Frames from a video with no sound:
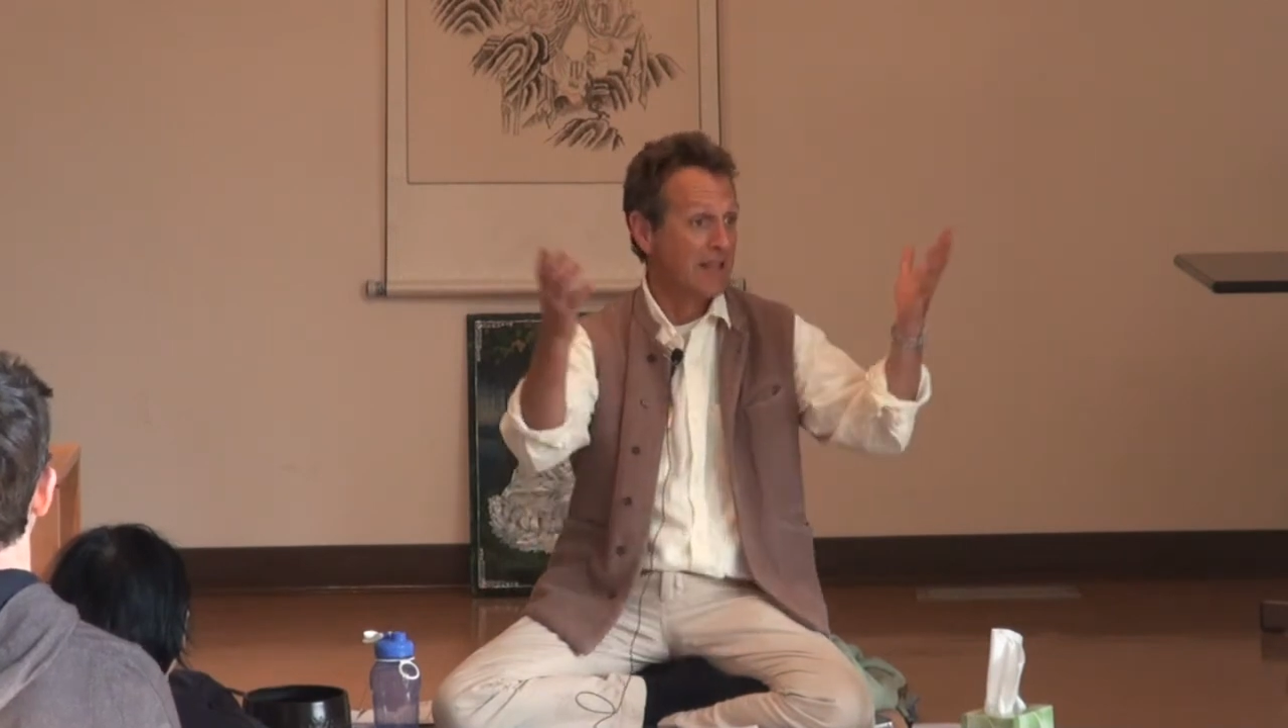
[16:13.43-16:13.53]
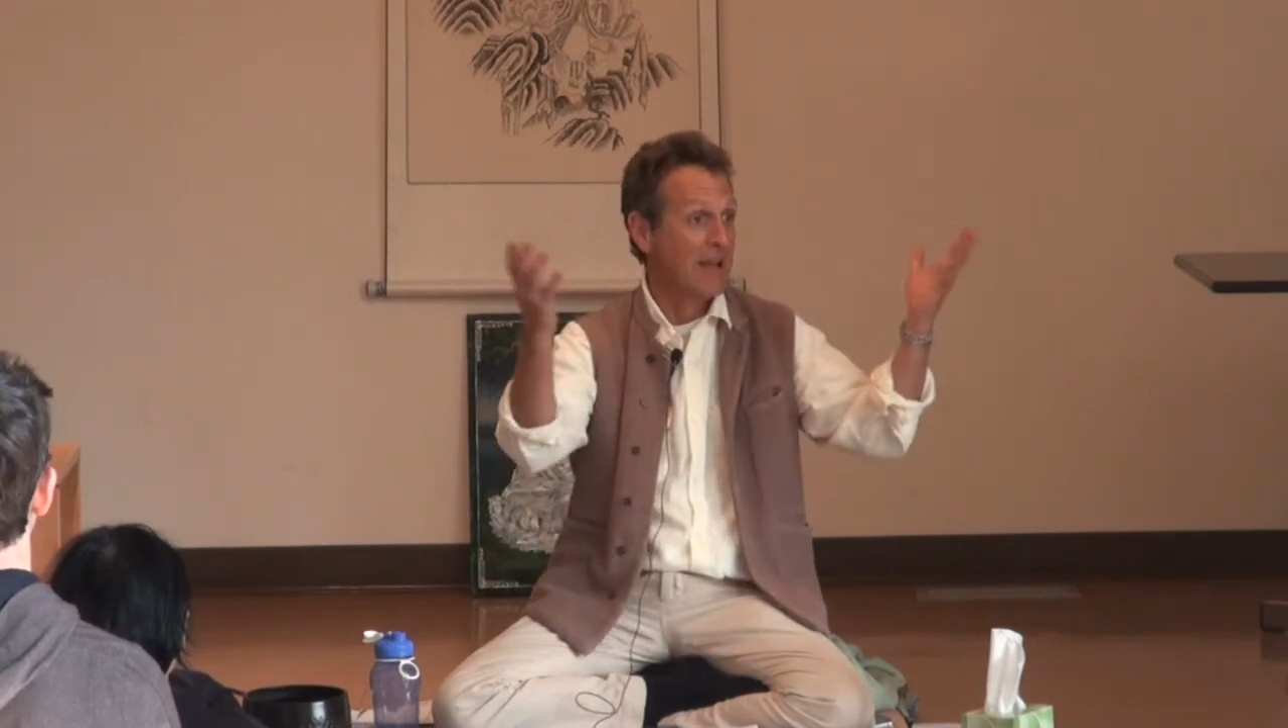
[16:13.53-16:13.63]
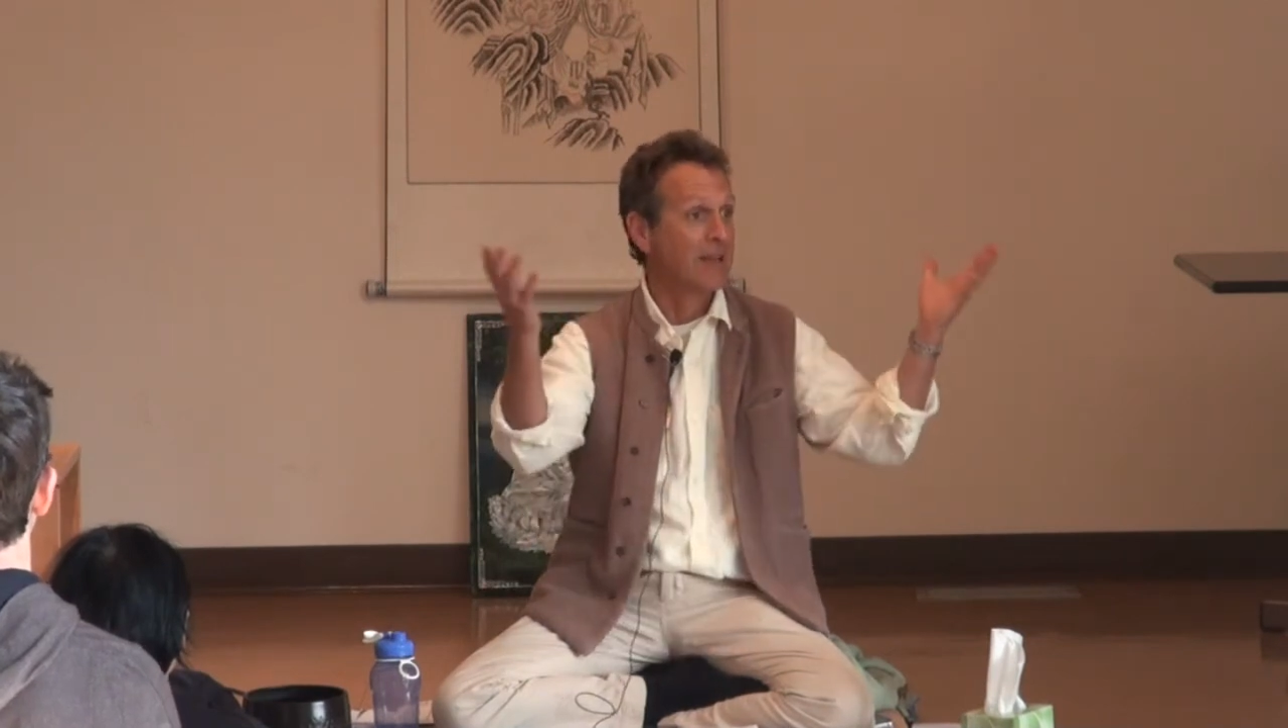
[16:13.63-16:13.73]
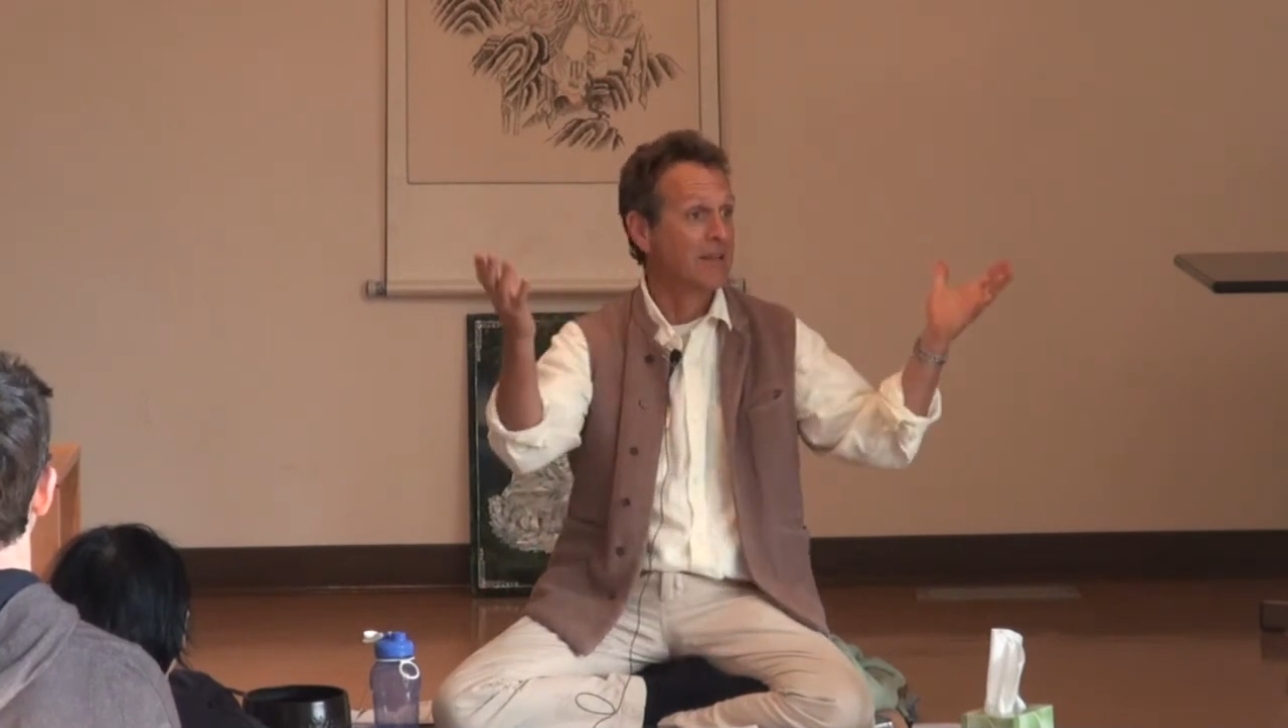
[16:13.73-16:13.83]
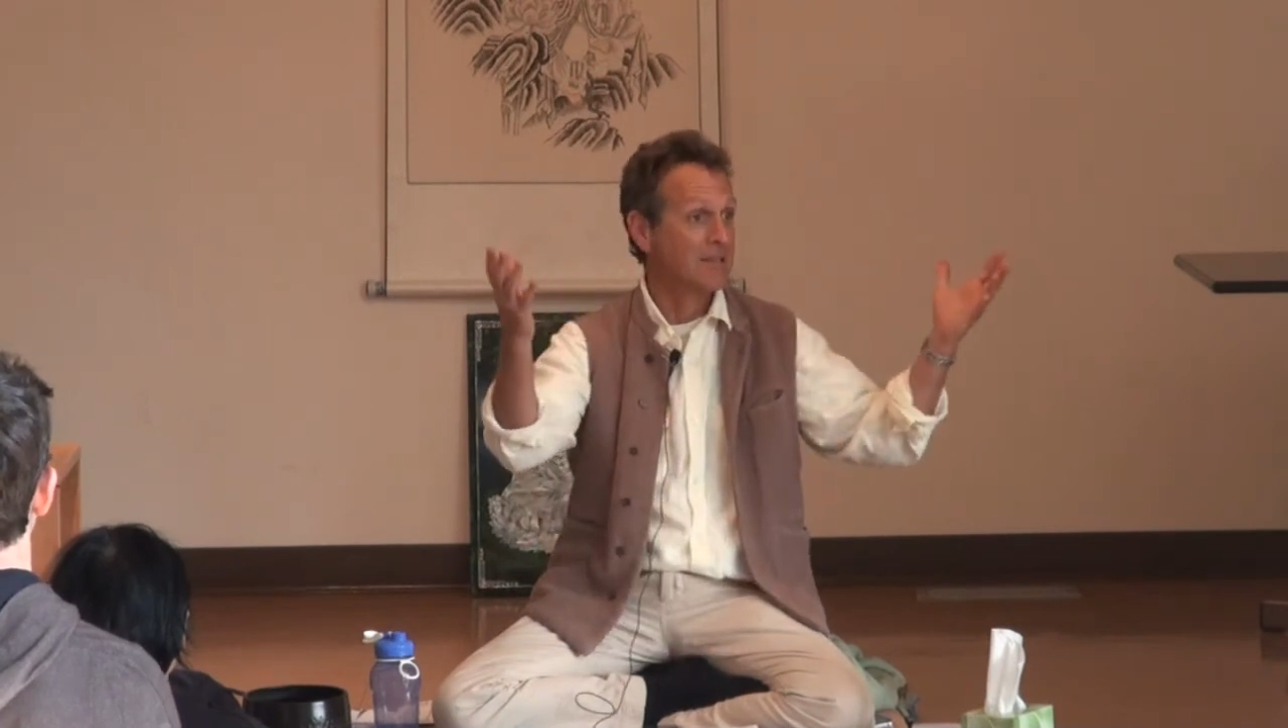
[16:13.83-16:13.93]

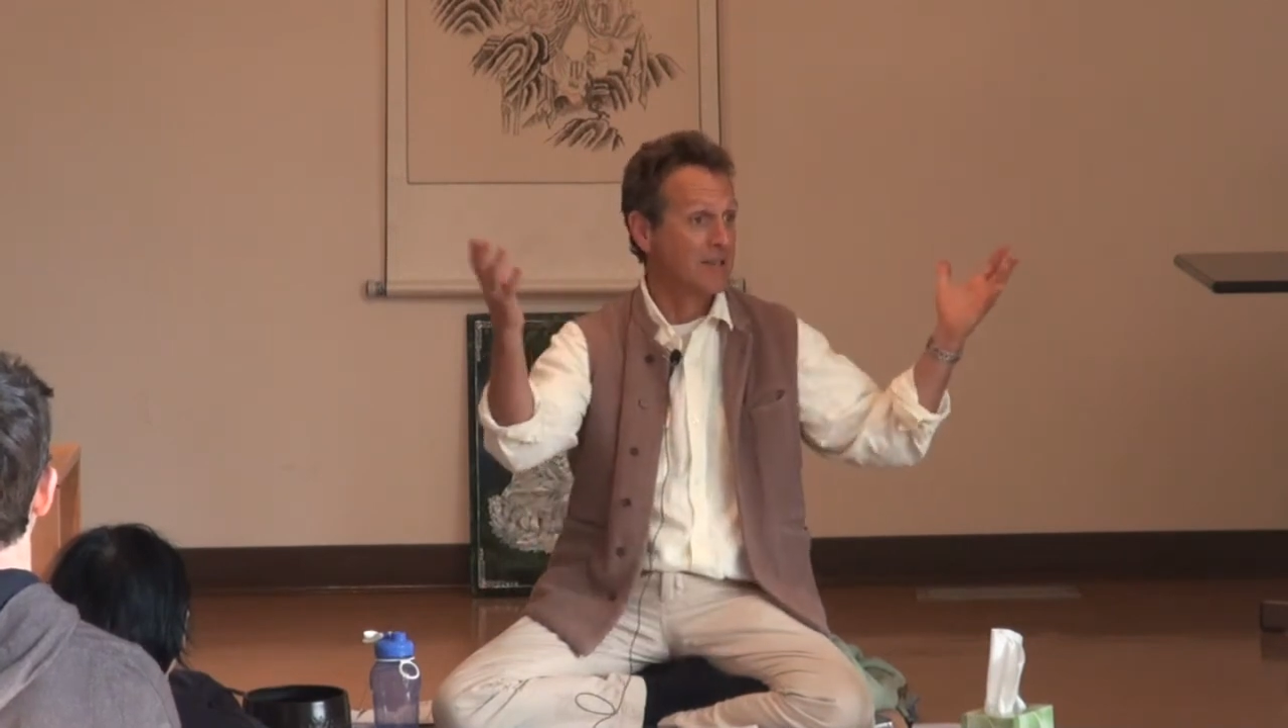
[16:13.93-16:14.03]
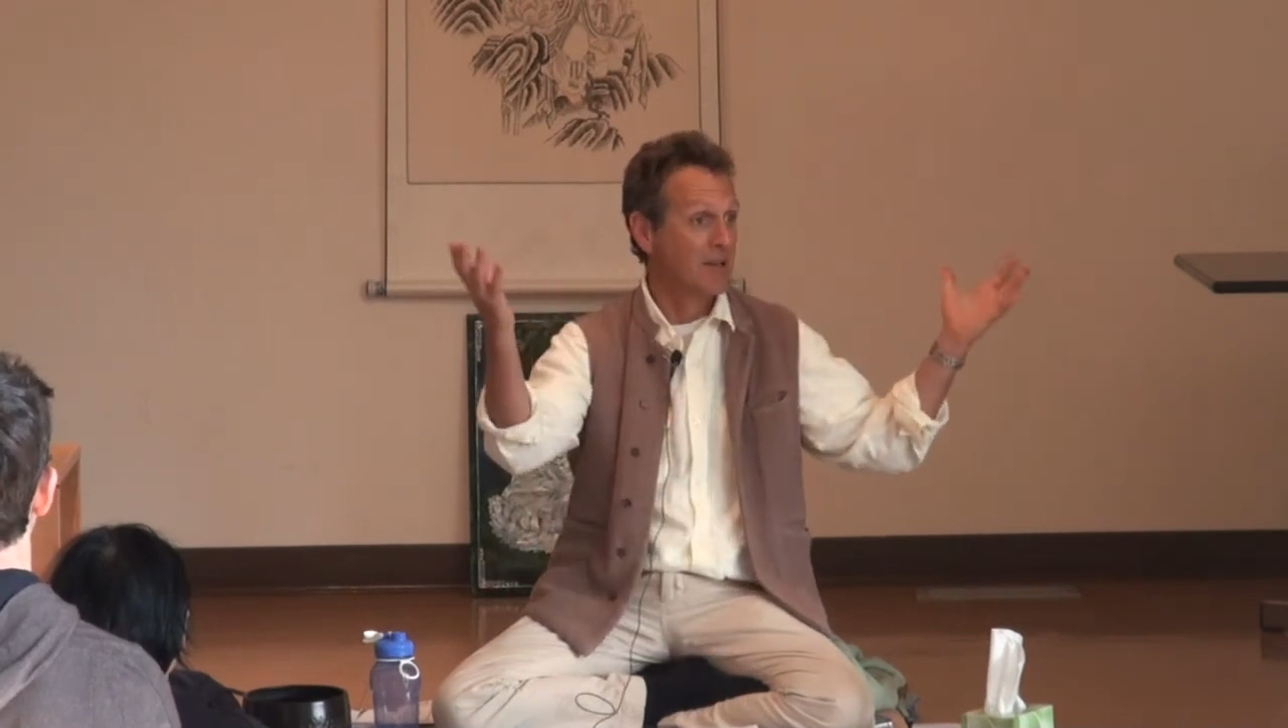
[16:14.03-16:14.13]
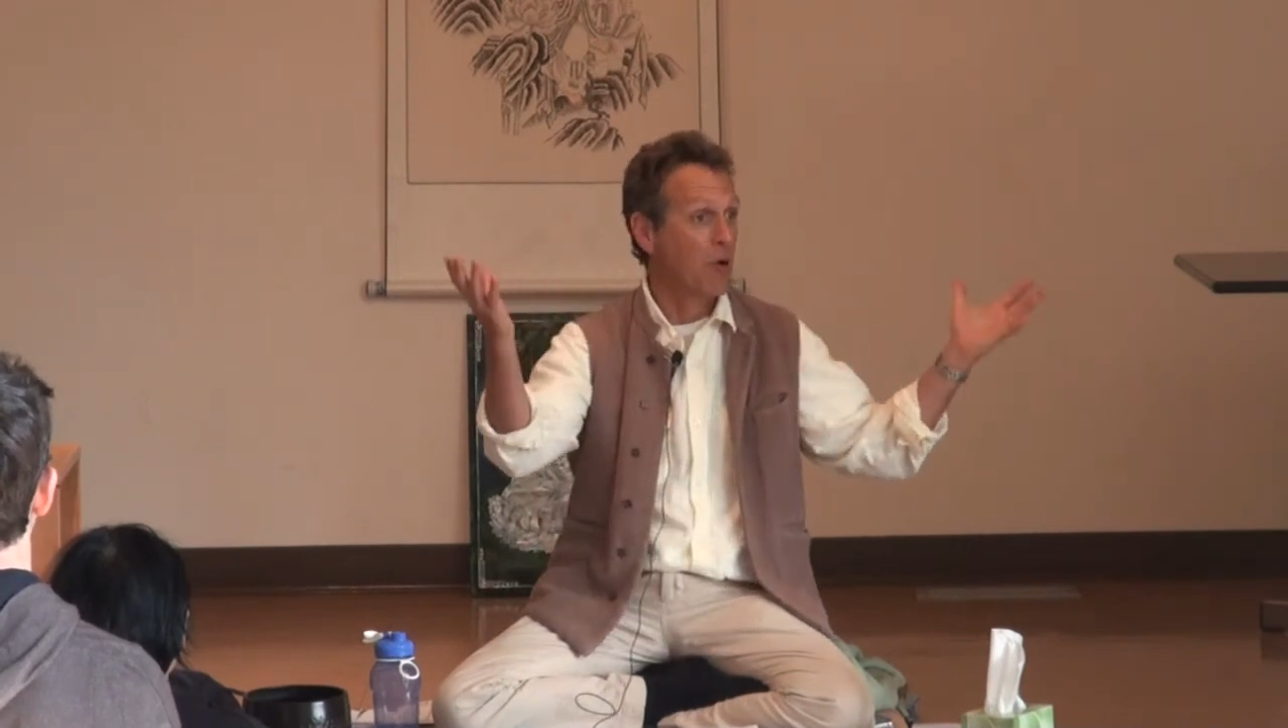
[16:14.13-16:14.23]
lightness and